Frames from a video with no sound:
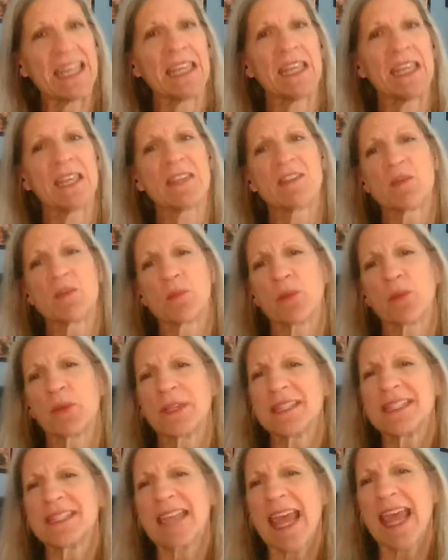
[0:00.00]
is
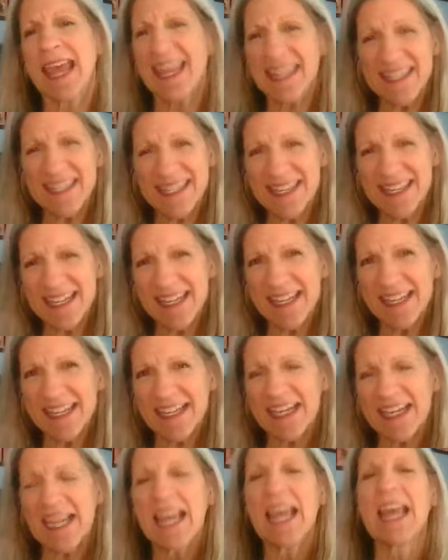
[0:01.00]

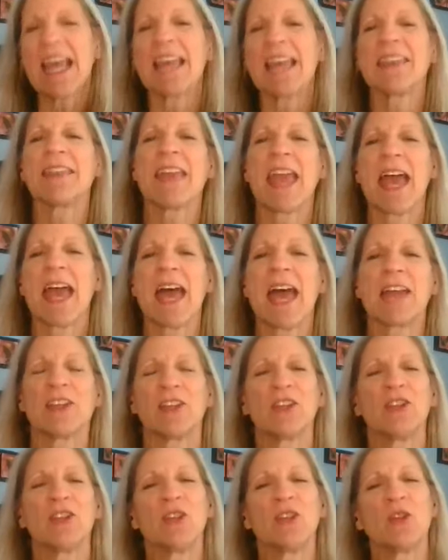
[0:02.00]
pretending
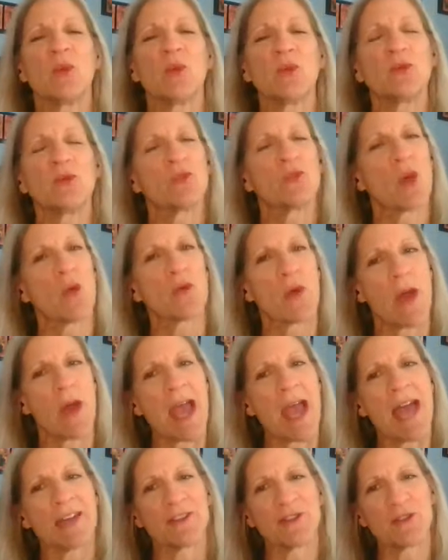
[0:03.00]
that you don't know
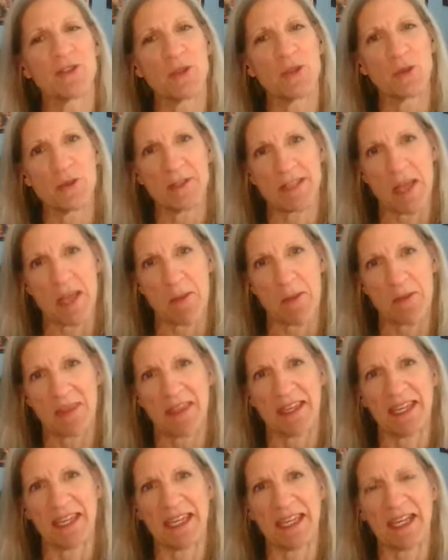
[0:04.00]
how to do
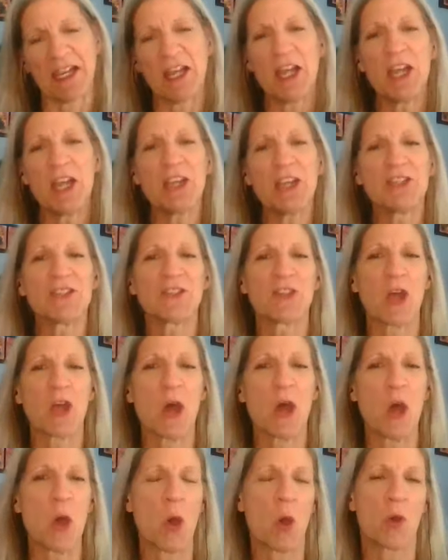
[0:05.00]
something
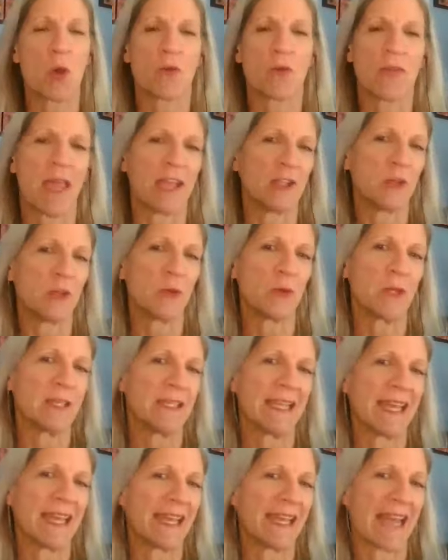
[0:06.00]
so that you
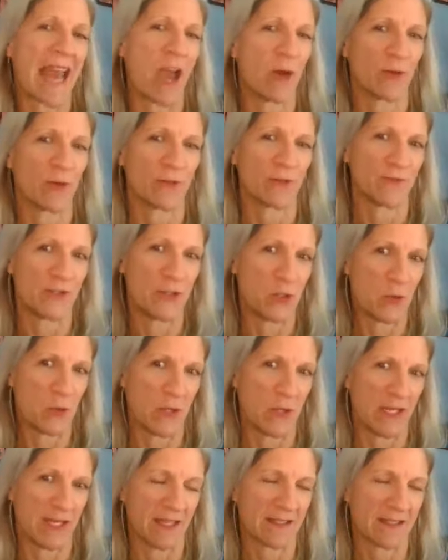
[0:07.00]
can get out of
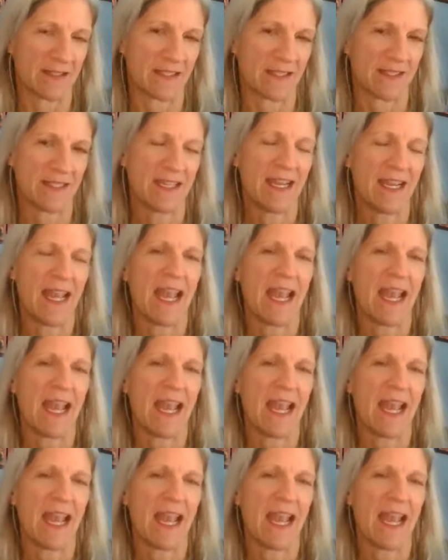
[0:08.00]
doing it.